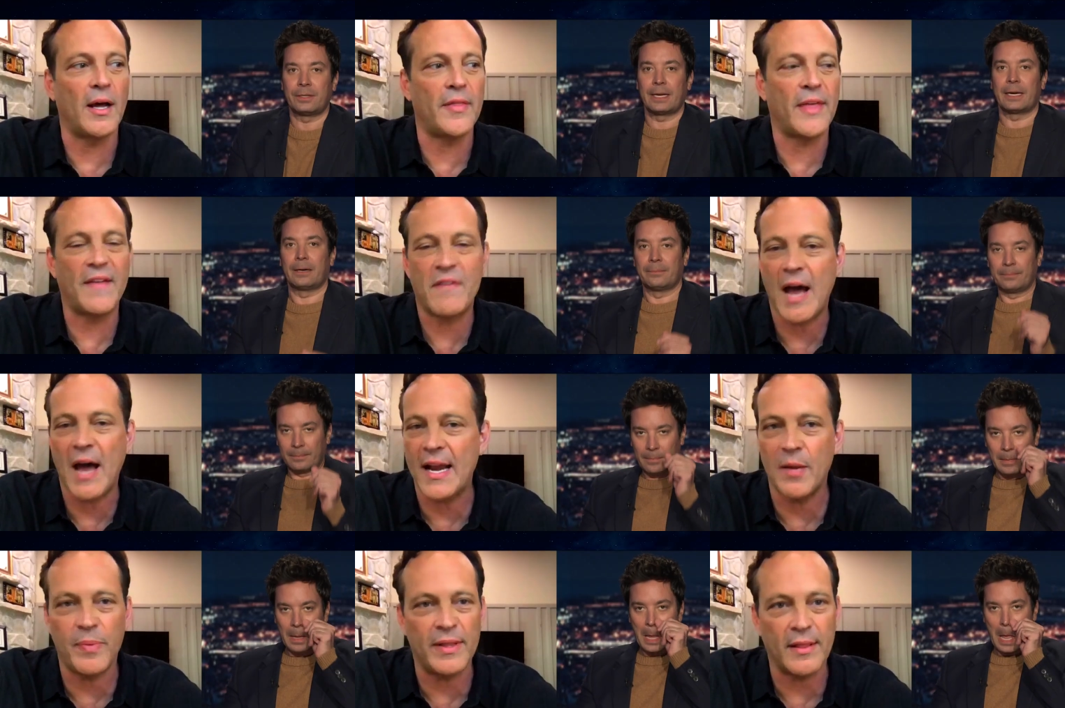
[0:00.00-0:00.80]
Speaker 1: Yeah. I've
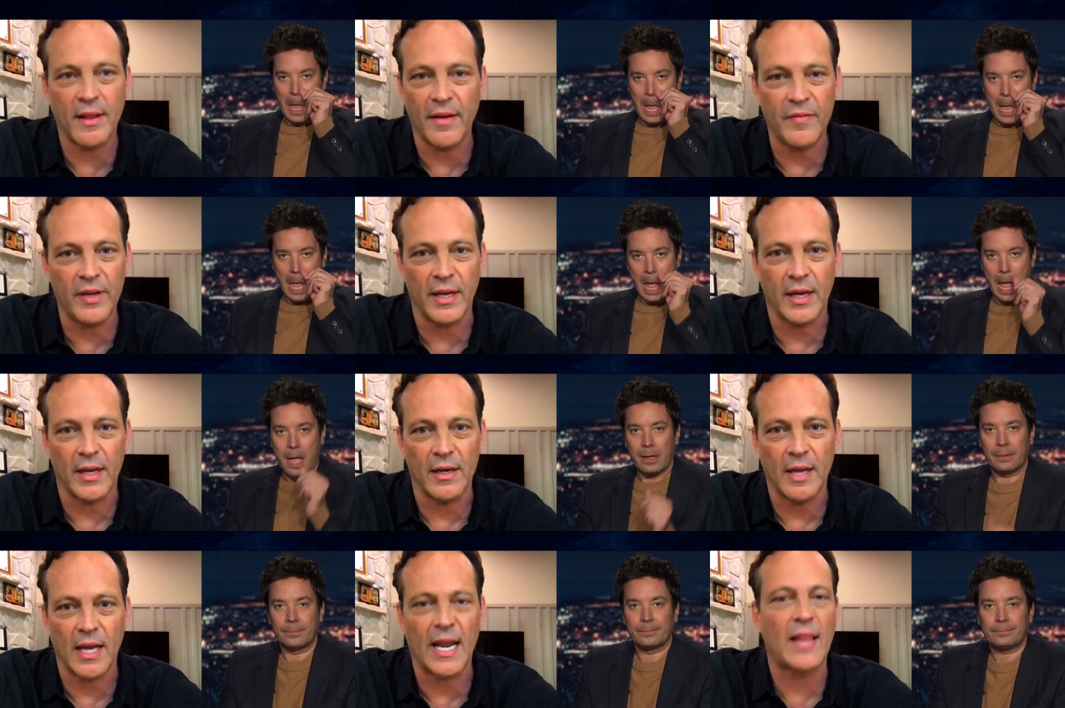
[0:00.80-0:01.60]
been loving it, and I
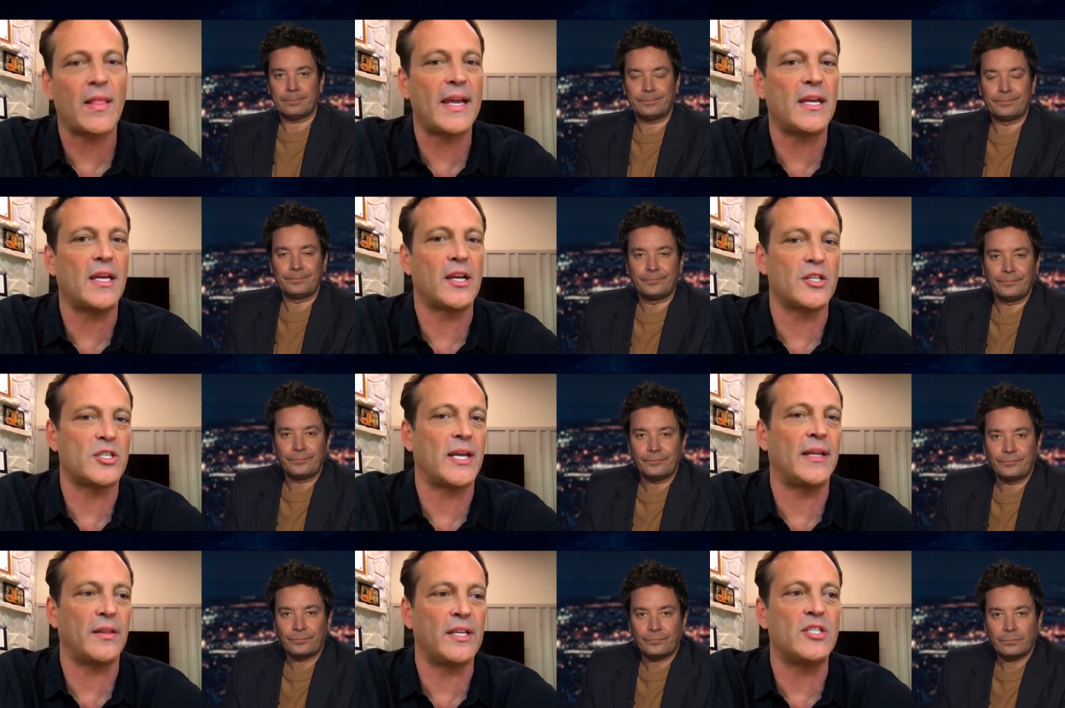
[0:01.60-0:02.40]
like it because they at
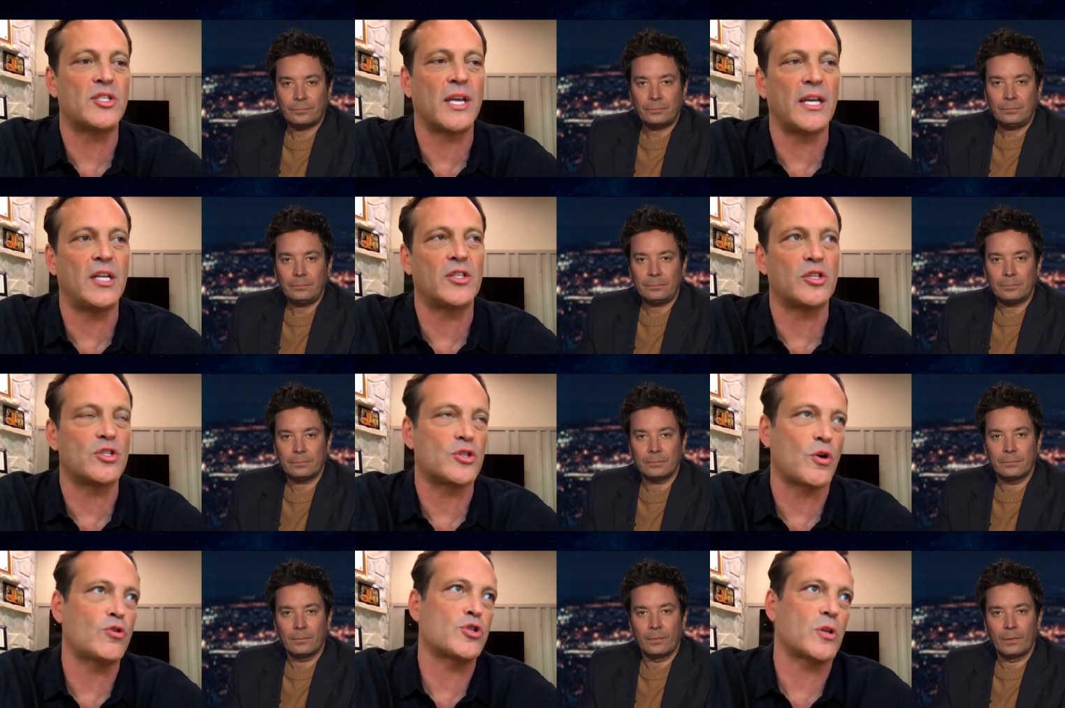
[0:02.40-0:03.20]
least they get to
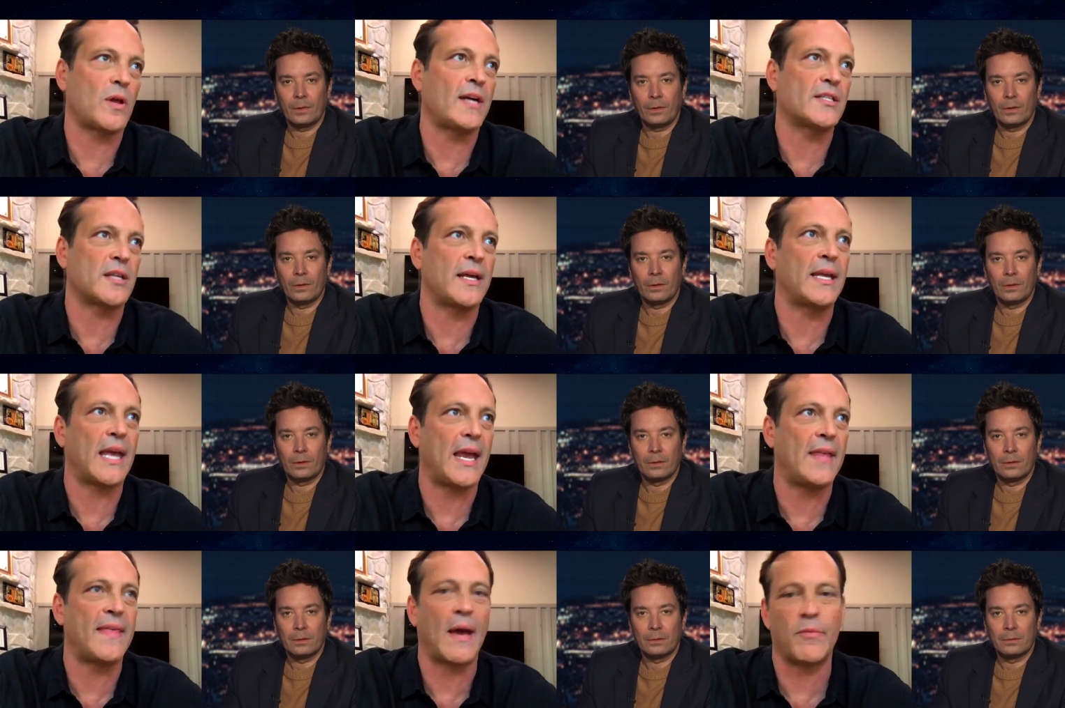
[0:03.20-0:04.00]
socialize. Like, hey,
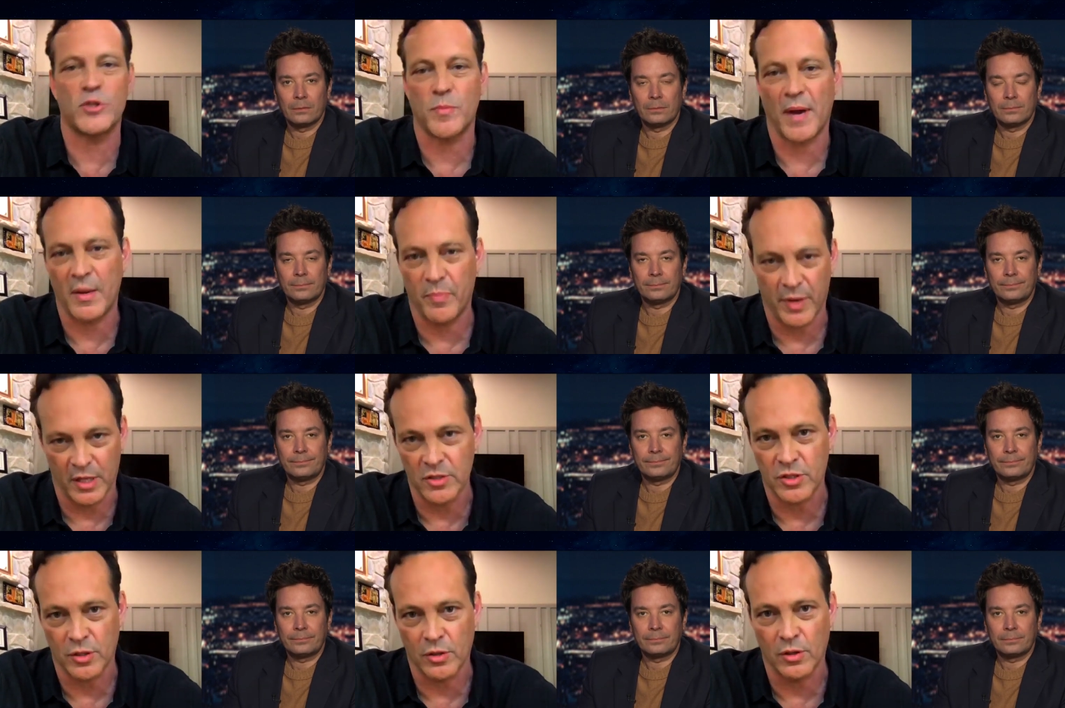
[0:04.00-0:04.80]
that was my pencil,
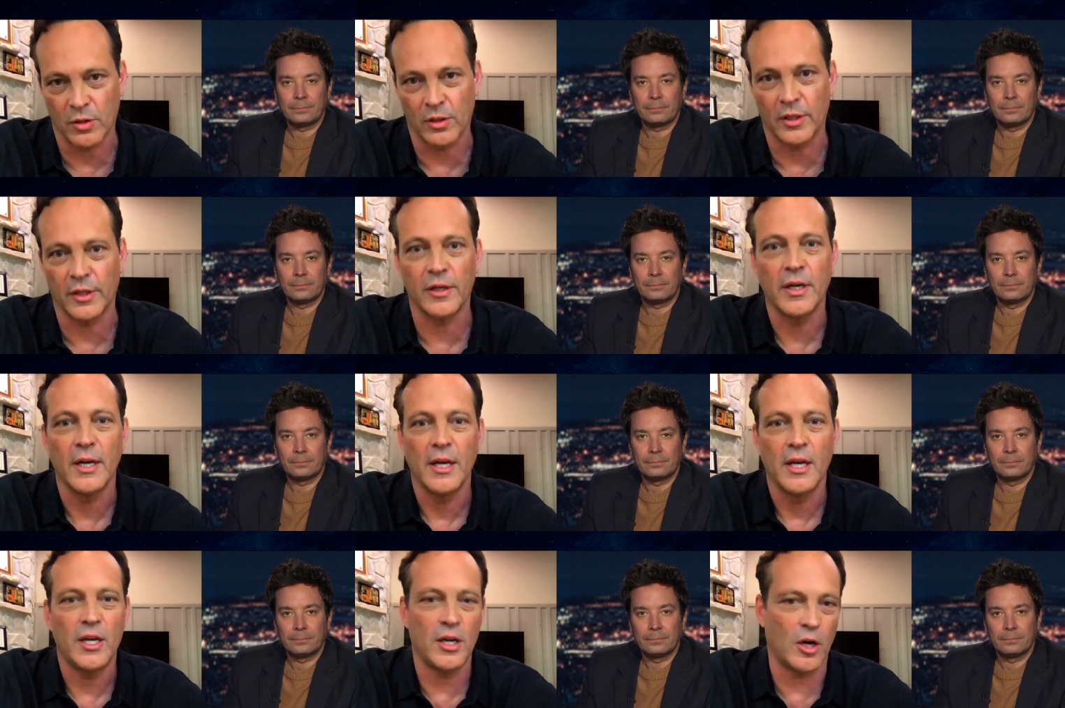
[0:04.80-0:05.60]
or you
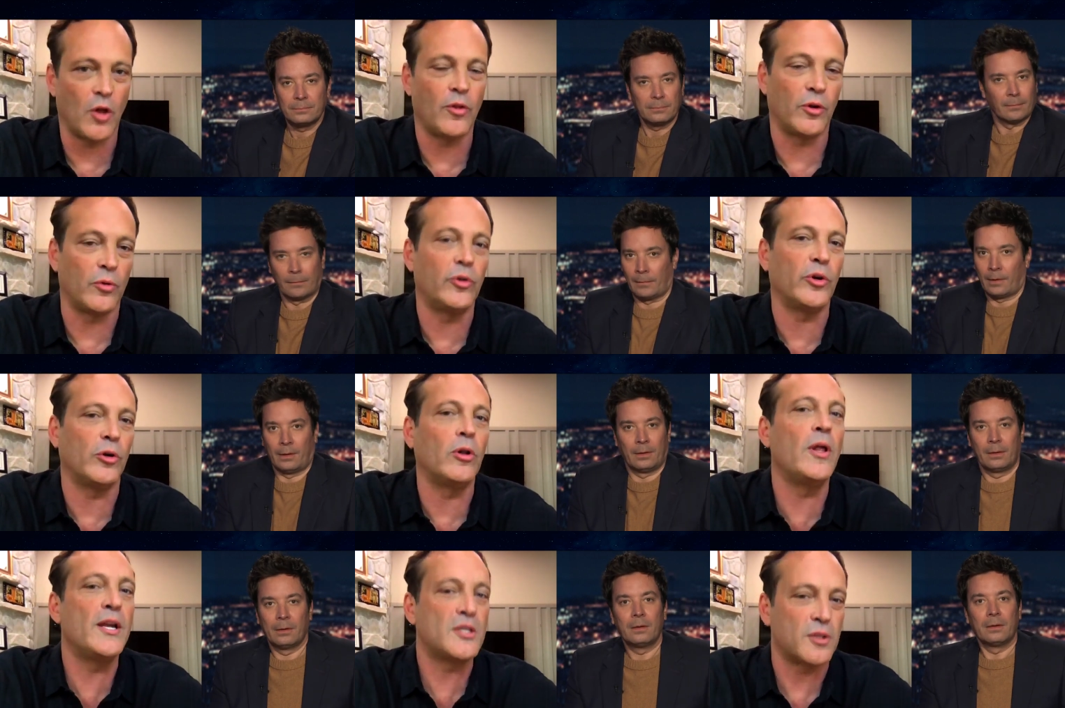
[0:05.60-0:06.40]
know, they're at
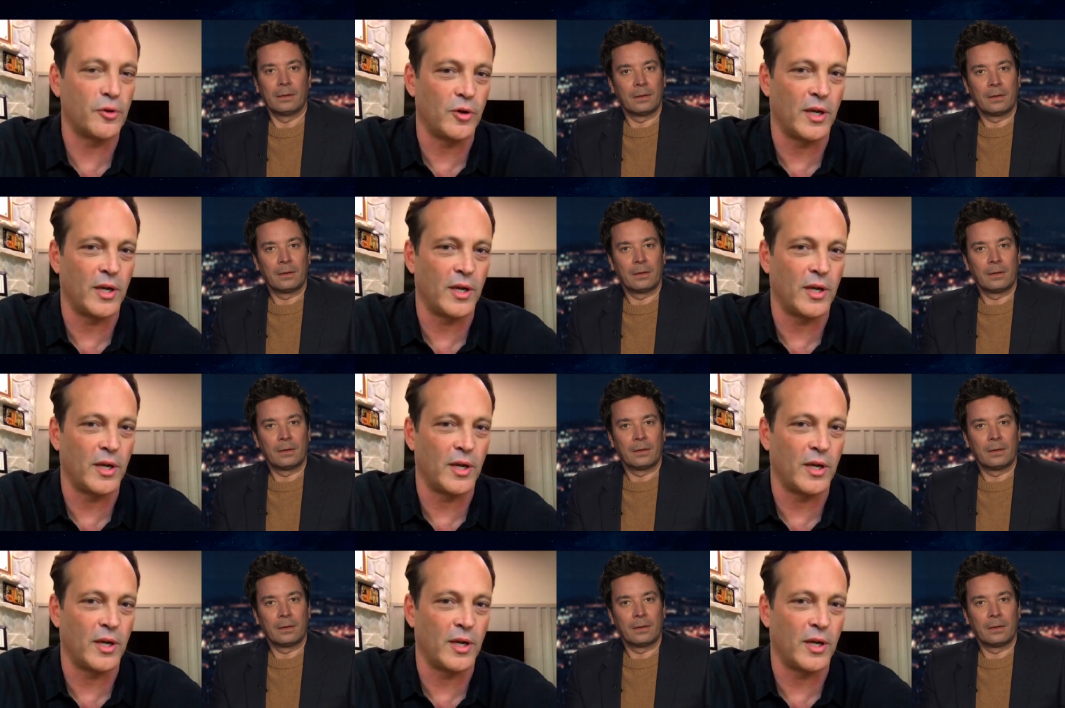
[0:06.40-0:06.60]
least learning